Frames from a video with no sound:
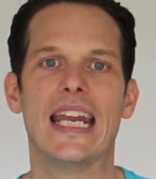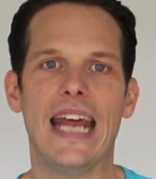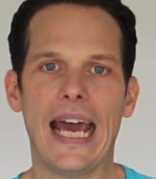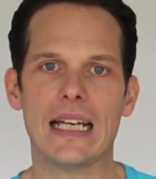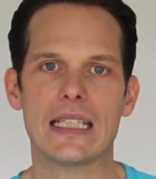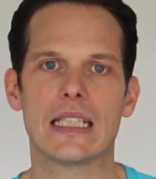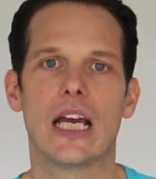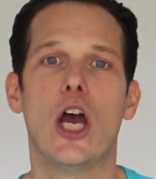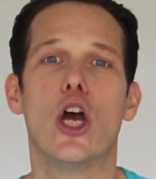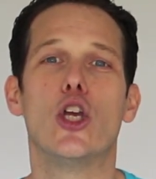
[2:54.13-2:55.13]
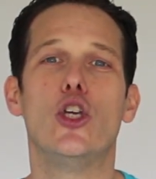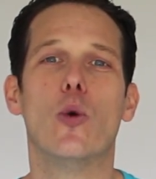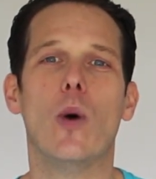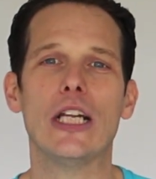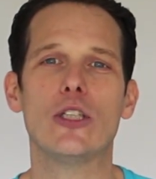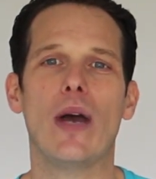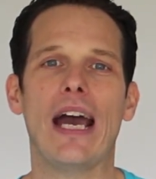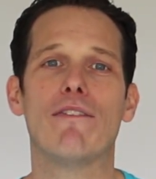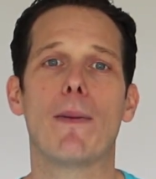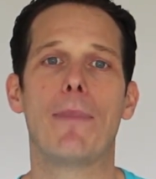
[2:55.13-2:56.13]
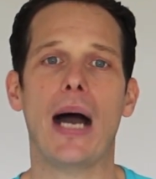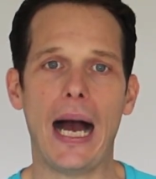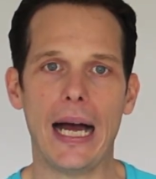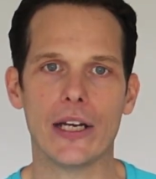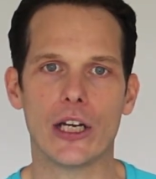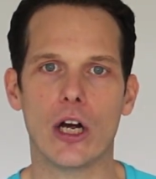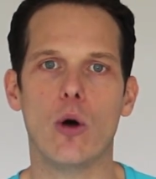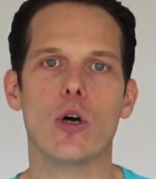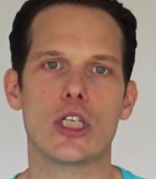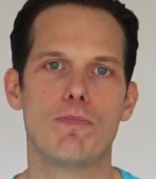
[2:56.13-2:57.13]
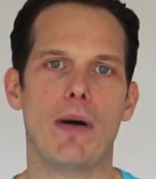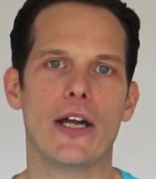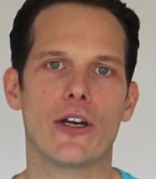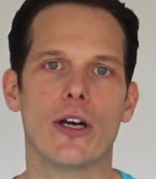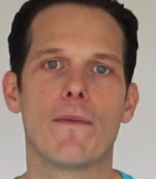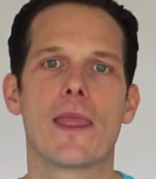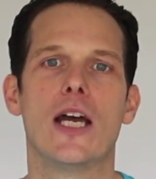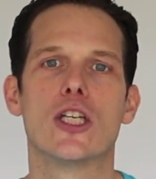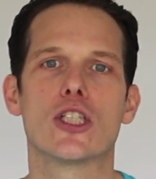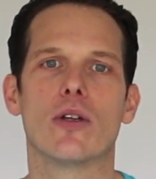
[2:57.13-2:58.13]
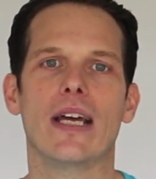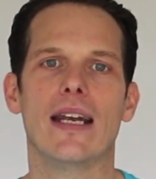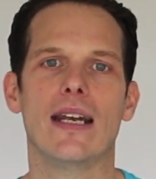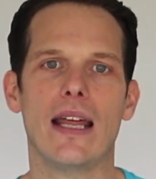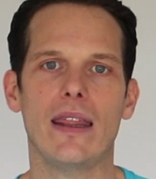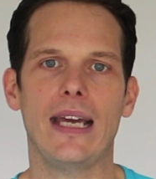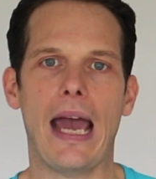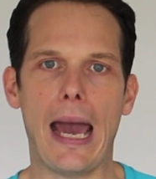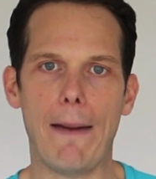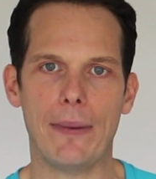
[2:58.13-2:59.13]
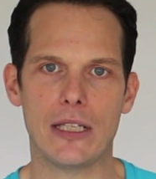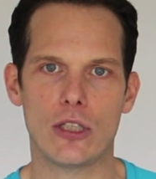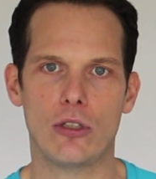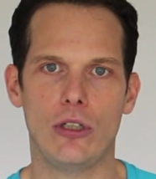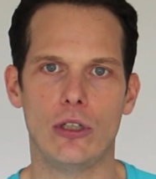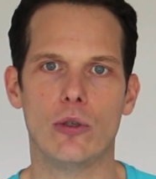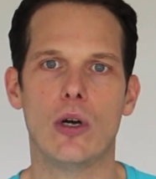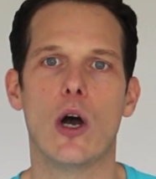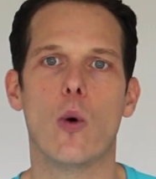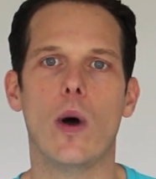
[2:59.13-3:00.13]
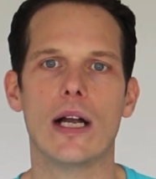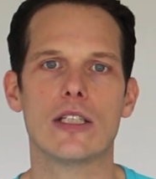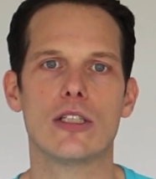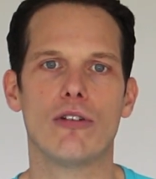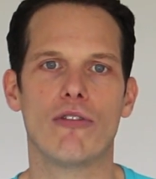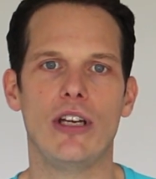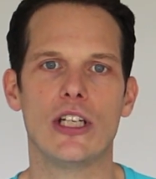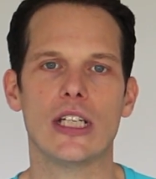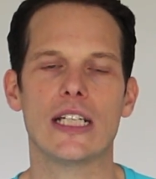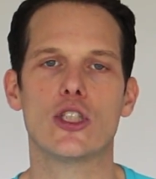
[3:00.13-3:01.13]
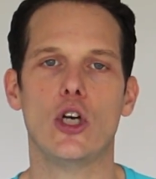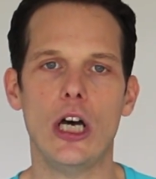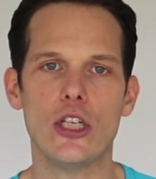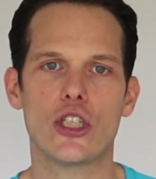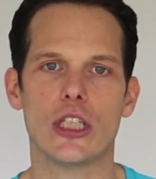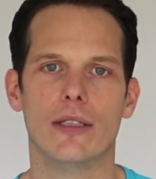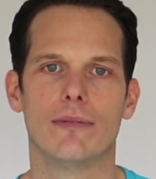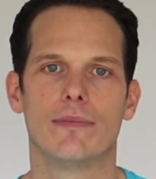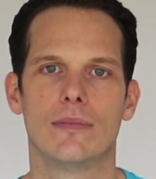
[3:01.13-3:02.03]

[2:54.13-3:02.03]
Next, you want to have a partner or spotter so that nothing happens to you once you reach exhaustion.